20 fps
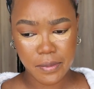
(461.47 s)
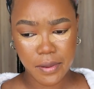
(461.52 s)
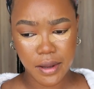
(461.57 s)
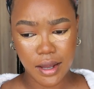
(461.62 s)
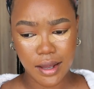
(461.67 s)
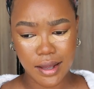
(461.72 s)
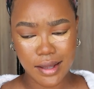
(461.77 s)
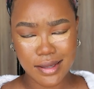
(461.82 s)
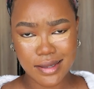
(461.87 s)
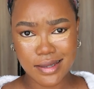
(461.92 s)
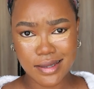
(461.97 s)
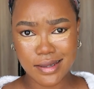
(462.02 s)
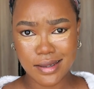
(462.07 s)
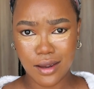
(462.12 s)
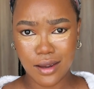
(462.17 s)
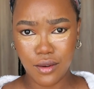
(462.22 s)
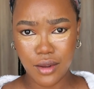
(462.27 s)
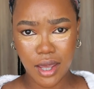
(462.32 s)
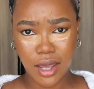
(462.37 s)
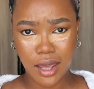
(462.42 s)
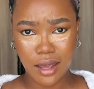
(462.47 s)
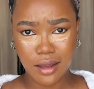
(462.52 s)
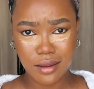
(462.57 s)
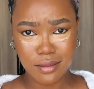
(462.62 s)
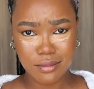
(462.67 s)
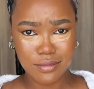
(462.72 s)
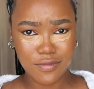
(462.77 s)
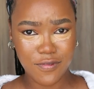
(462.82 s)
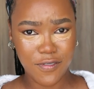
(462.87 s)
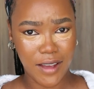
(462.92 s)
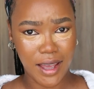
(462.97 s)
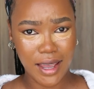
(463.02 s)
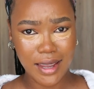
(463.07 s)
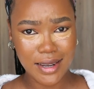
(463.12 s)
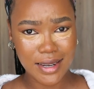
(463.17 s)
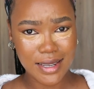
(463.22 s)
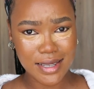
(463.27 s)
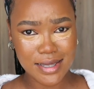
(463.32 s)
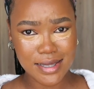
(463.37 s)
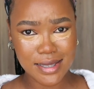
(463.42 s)
But okay,
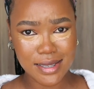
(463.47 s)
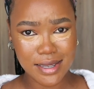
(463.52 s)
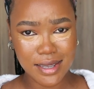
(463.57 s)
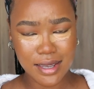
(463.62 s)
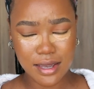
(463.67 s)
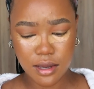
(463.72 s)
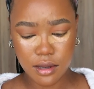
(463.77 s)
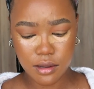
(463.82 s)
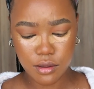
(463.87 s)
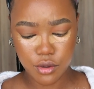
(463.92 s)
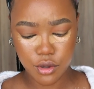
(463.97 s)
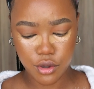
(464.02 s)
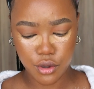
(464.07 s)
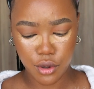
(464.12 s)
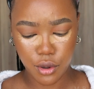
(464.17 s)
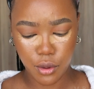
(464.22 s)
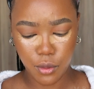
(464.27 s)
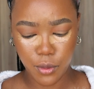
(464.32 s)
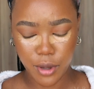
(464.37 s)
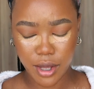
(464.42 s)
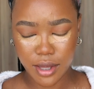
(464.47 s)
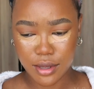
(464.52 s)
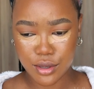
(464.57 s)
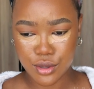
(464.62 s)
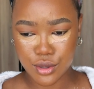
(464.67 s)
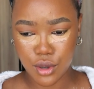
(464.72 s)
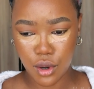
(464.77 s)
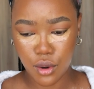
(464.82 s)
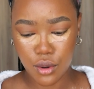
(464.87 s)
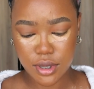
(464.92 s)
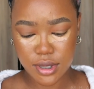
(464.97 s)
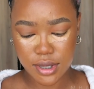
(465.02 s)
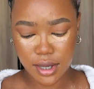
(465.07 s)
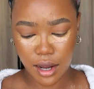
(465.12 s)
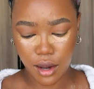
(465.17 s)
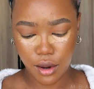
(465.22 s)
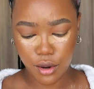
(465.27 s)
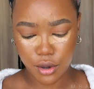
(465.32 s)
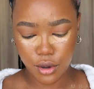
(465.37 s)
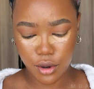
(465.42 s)
fine. Let's see, you know, where this goes and
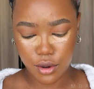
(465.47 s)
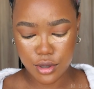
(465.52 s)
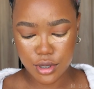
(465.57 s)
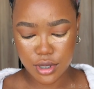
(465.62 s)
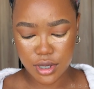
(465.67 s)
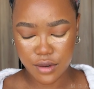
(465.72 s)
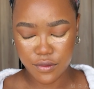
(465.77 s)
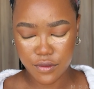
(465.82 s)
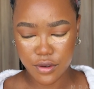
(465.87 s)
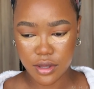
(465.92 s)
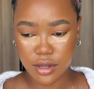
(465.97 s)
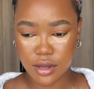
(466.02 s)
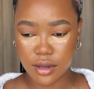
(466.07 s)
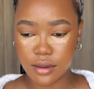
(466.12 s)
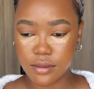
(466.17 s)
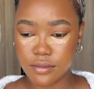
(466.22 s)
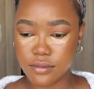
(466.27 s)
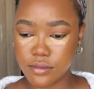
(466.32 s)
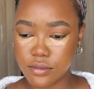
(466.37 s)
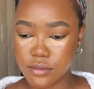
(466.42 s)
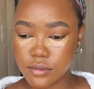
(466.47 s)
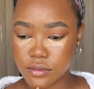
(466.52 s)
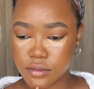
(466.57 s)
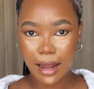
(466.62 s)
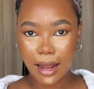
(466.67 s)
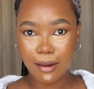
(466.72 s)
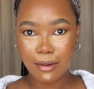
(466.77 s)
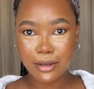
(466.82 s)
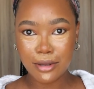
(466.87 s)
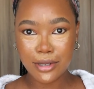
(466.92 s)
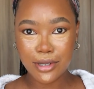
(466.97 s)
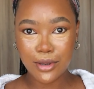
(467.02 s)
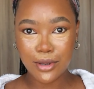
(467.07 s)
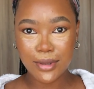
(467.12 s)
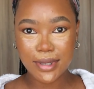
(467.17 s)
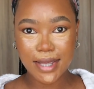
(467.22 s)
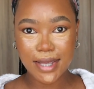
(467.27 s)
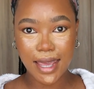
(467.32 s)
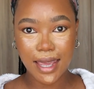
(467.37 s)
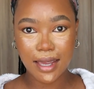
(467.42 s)
how it goes and everything. And I was
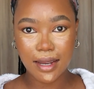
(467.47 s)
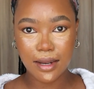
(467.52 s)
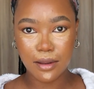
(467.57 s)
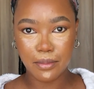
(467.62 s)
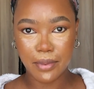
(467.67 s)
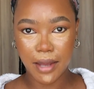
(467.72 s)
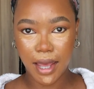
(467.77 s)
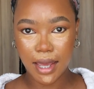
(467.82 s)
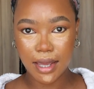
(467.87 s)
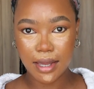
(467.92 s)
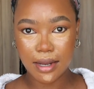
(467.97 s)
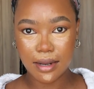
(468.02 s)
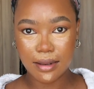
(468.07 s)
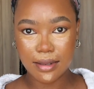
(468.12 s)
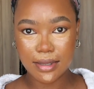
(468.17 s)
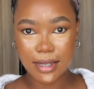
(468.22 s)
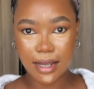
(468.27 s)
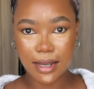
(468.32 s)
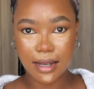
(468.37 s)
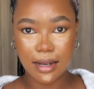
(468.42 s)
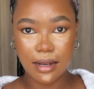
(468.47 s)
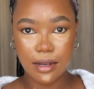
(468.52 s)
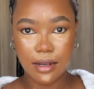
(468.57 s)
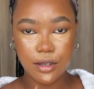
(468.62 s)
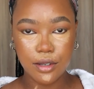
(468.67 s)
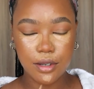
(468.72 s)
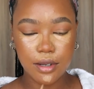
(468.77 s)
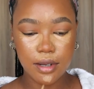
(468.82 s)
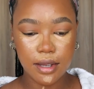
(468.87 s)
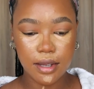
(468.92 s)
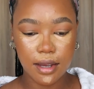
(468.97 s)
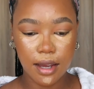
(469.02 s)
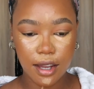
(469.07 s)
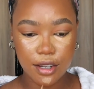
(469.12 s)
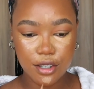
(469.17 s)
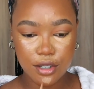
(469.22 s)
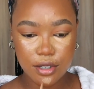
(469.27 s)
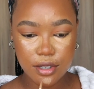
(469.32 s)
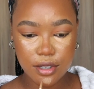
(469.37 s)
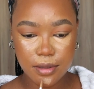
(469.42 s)
so taken aback, and I was like, literally, I
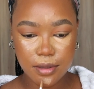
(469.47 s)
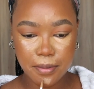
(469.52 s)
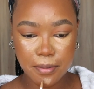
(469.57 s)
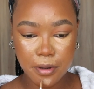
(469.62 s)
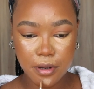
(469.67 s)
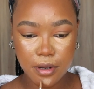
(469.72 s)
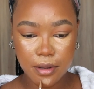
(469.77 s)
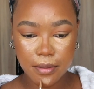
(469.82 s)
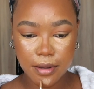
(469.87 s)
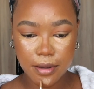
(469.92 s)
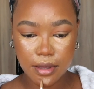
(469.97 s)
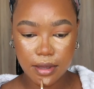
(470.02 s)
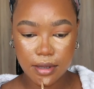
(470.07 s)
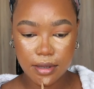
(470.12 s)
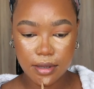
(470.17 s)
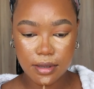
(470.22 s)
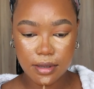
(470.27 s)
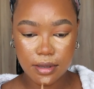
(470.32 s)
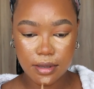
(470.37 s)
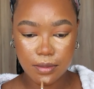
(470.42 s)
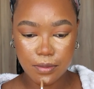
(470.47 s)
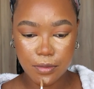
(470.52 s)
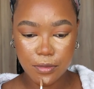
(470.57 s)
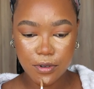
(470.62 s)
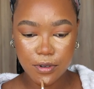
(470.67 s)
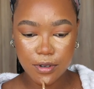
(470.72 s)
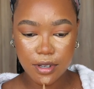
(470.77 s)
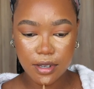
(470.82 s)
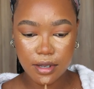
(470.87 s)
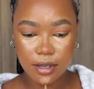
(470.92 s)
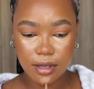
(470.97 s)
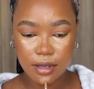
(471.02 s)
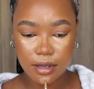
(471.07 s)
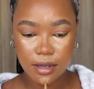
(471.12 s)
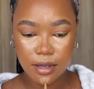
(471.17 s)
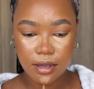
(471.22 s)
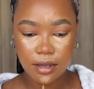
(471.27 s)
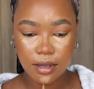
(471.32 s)
just spoke about this morning.